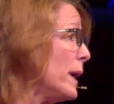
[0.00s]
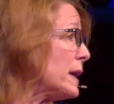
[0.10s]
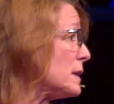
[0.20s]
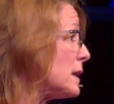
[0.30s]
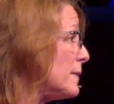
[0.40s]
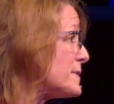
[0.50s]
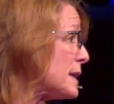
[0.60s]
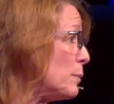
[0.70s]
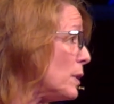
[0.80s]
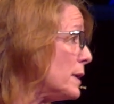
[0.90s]
We can love
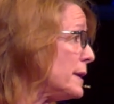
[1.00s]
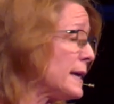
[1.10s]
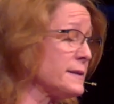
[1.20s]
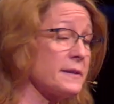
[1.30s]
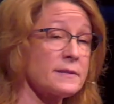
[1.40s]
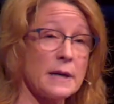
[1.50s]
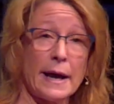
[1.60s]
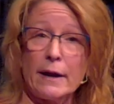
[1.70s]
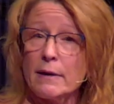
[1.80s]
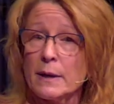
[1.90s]
someone and
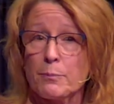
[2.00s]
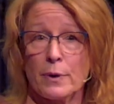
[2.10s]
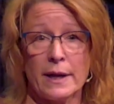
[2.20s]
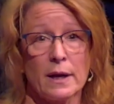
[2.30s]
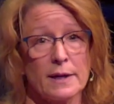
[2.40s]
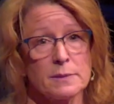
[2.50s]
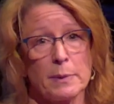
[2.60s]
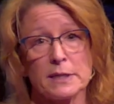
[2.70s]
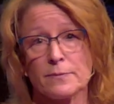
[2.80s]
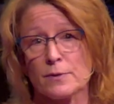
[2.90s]
desire and pray God's
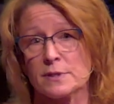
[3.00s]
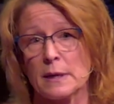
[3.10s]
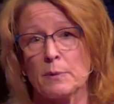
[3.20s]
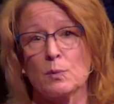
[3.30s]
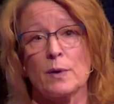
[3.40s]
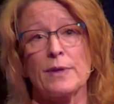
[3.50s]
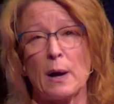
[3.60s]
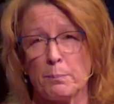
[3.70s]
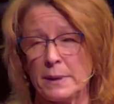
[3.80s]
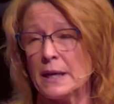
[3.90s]
best for someone
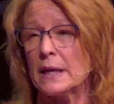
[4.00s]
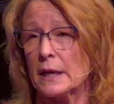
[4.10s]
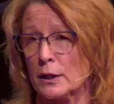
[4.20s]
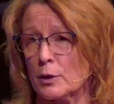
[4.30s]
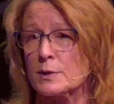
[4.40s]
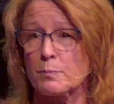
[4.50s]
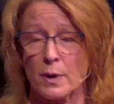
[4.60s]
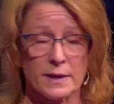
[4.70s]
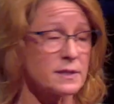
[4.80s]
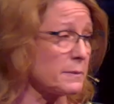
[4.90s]
without being in close
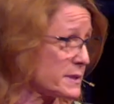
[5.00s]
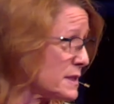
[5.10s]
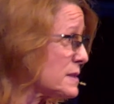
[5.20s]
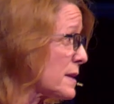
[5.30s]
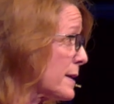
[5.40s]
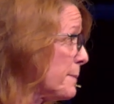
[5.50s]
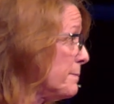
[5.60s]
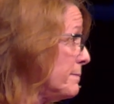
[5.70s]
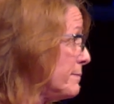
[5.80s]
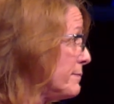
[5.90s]
proximity to
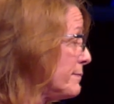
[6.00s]
them.